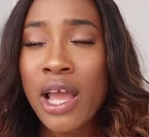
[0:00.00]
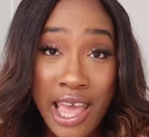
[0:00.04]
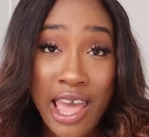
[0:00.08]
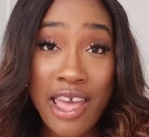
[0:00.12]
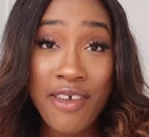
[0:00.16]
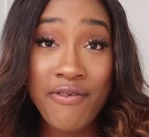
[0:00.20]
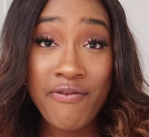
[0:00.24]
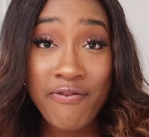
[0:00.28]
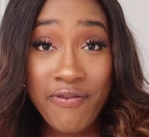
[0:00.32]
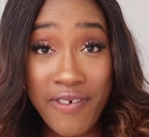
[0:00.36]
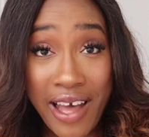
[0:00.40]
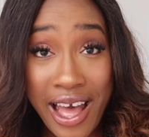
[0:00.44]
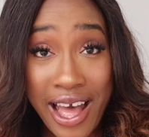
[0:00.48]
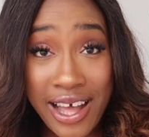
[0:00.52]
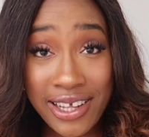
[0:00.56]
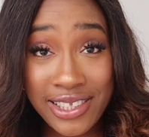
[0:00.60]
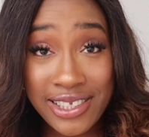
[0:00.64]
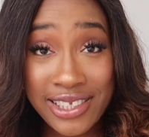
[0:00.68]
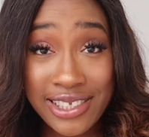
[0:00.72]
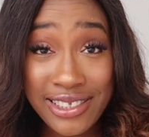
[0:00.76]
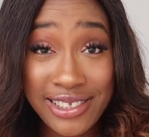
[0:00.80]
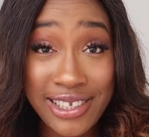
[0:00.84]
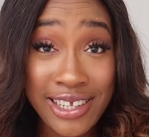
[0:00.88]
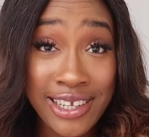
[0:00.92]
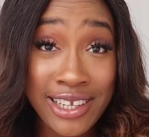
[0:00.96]
in
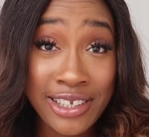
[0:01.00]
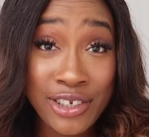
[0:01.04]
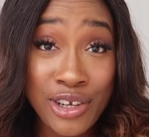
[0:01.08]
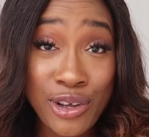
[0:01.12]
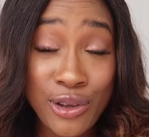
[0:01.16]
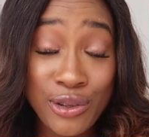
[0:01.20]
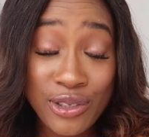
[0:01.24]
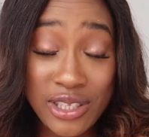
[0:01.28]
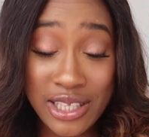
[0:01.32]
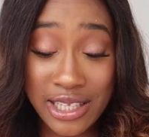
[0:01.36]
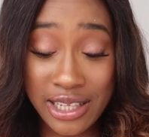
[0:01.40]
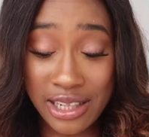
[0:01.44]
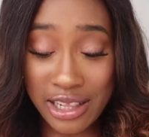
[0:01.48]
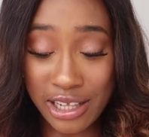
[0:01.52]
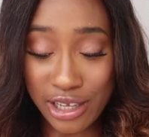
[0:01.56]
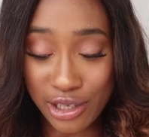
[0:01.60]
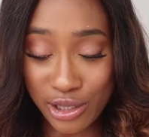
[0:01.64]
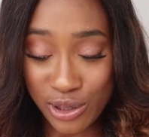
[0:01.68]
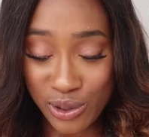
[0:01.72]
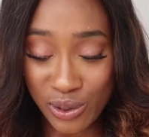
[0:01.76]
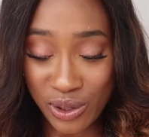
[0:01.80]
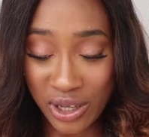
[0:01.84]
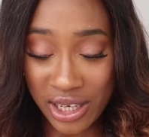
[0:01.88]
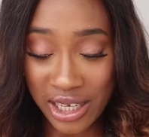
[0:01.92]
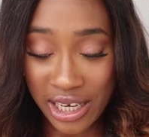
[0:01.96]
fact the notes in
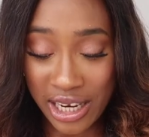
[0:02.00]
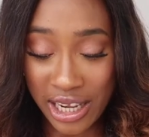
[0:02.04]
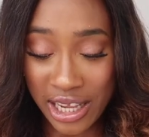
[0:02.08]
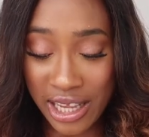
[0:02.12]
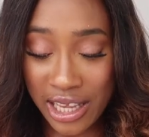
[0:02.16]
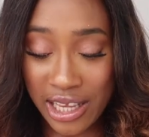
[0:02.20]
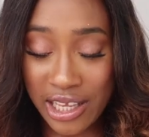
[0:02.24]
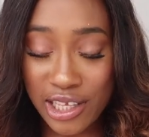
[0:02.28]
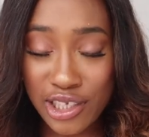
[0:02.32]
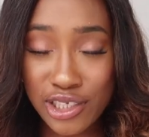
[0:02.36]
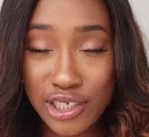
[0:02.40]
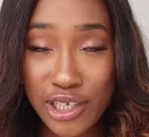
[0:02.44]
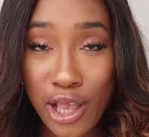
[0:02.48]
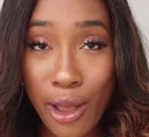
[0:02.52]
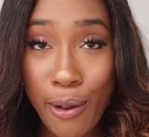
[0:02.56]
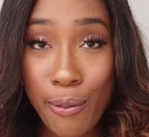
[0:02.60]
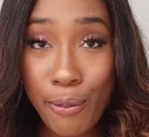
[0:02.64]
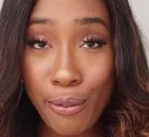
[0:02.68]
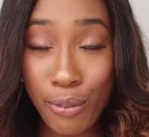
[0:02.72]
this one is